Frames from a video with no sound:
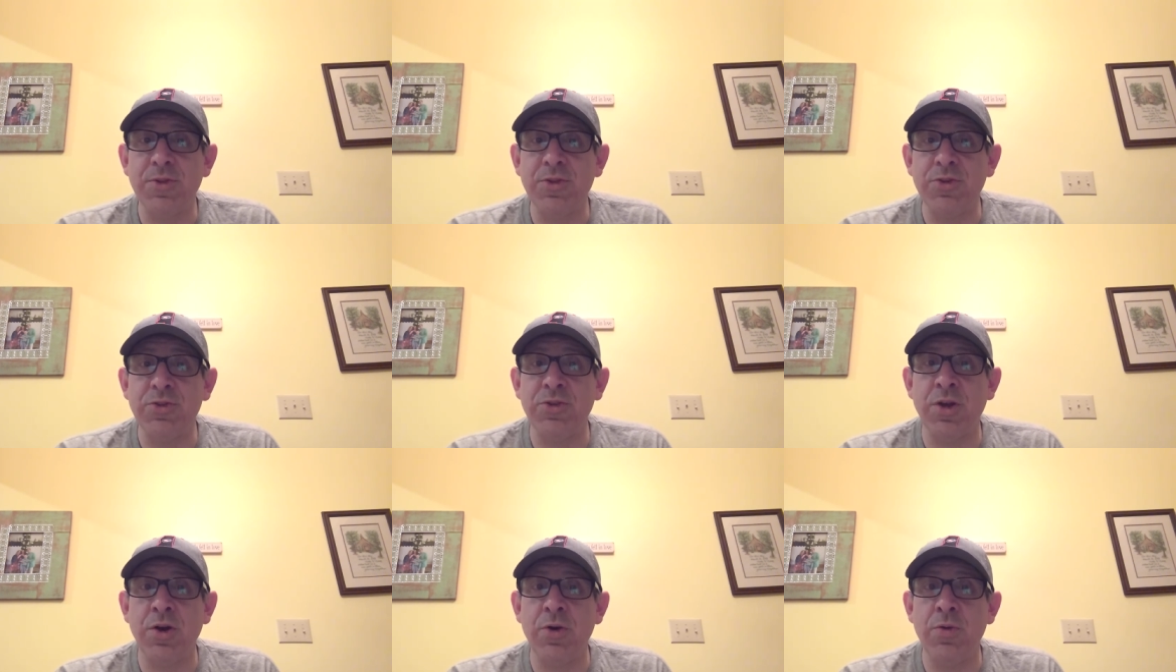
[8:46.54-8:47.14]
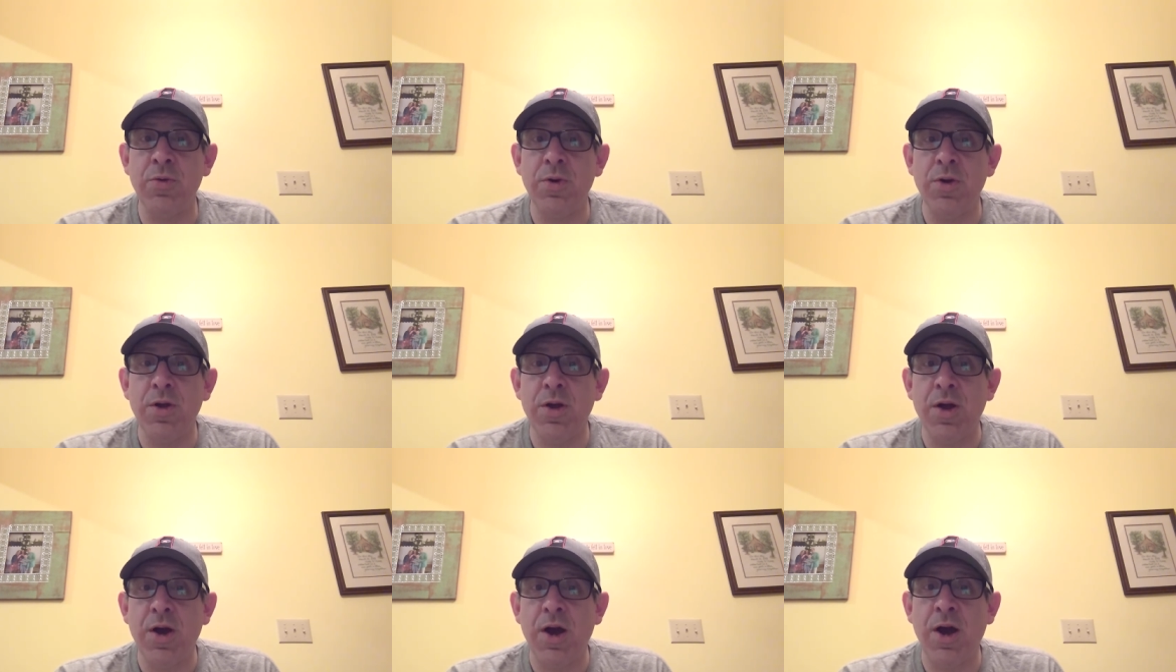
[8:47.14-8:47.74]
So
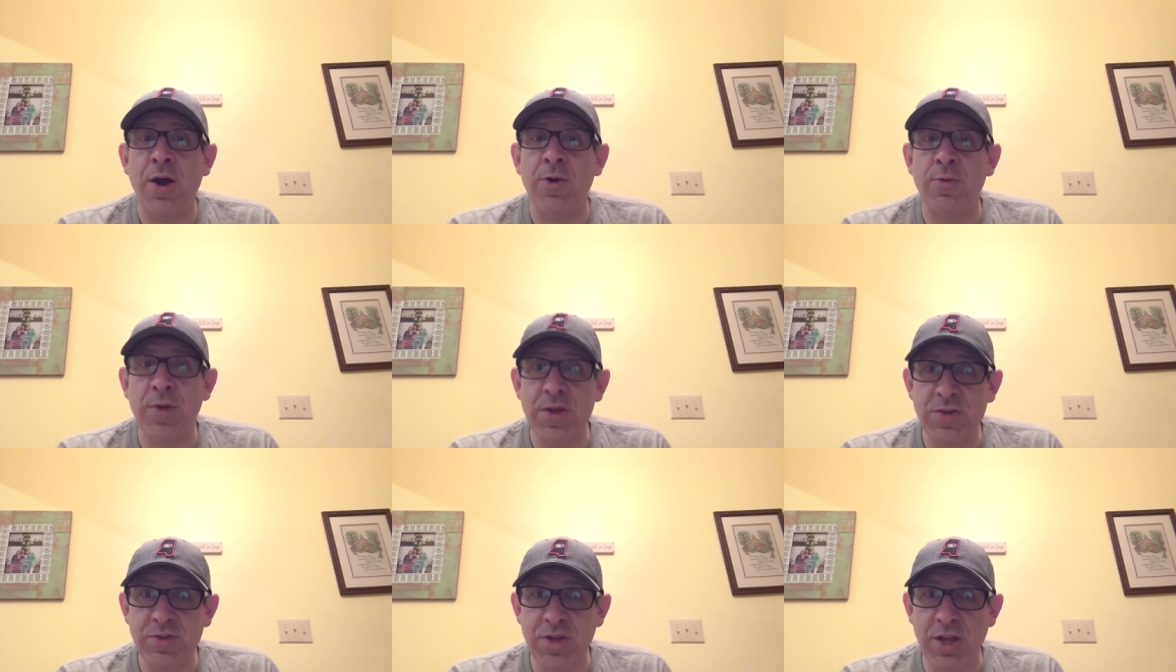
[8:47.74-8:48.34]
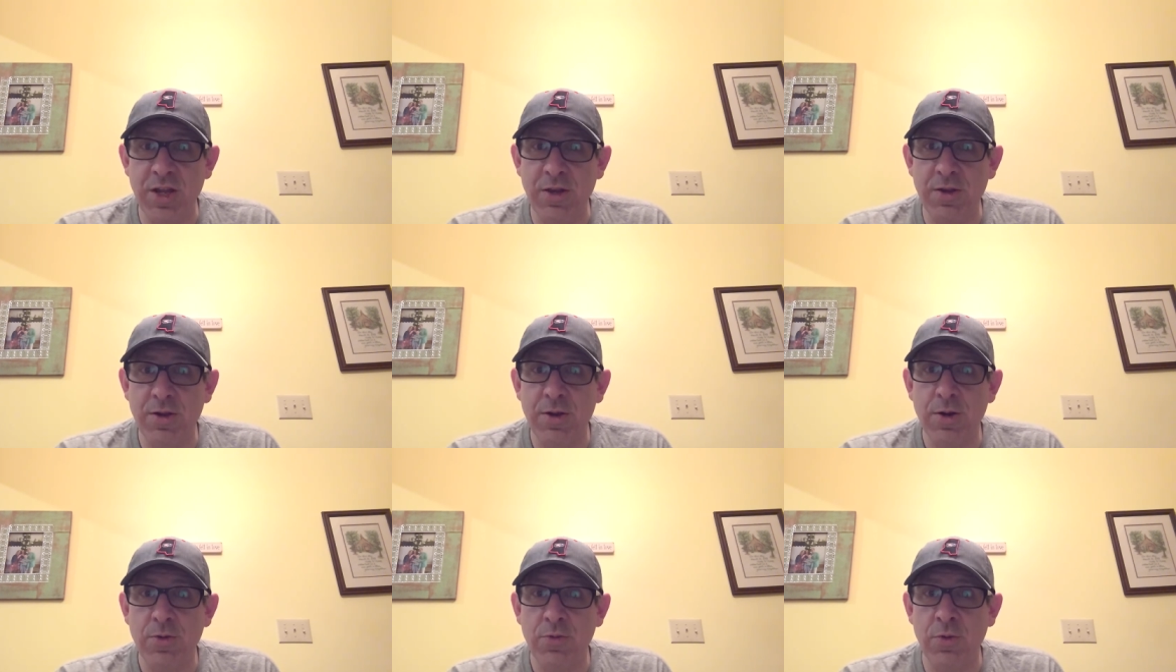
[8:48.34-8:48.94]
our resting
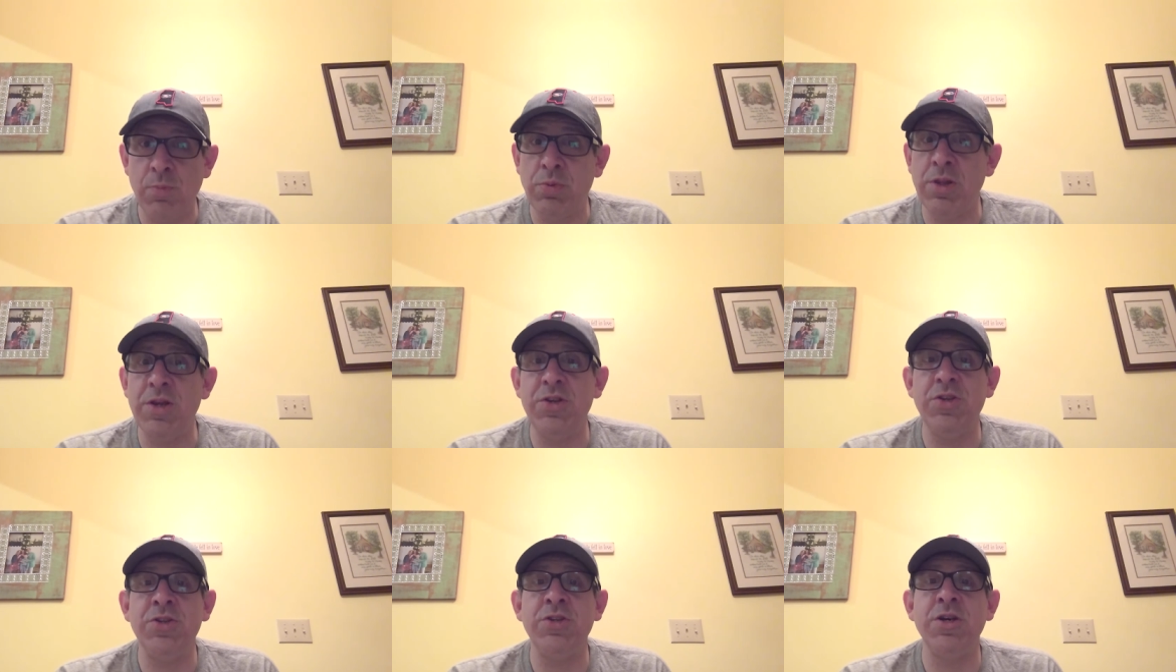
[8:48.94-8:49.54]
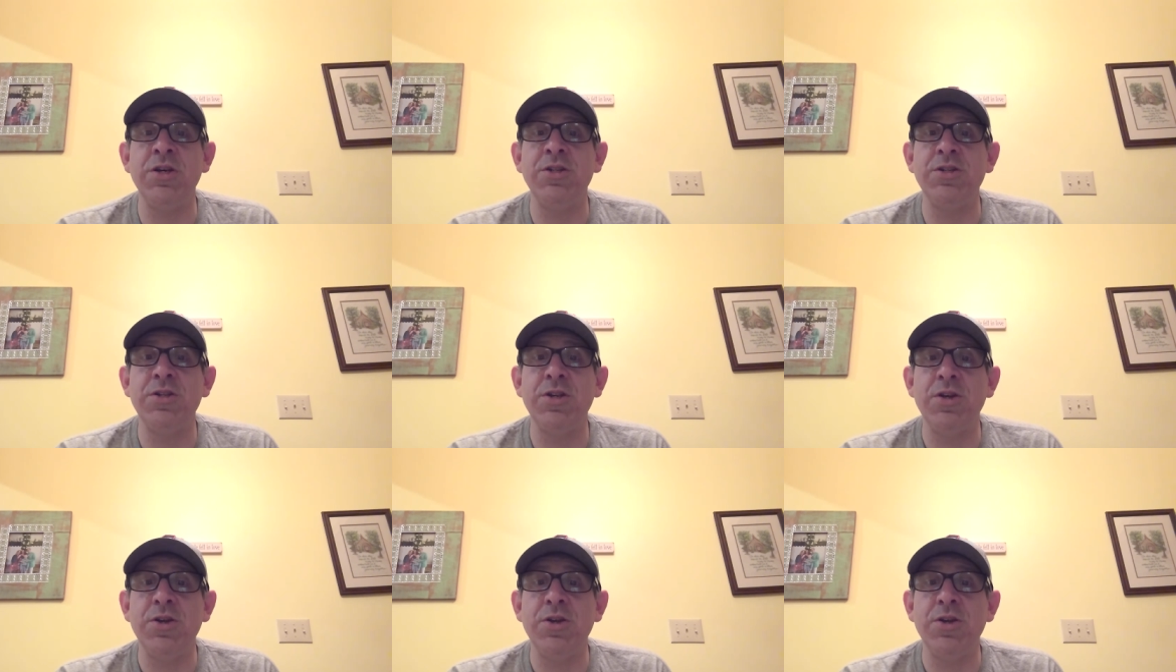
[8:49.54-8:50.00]
replenishes us,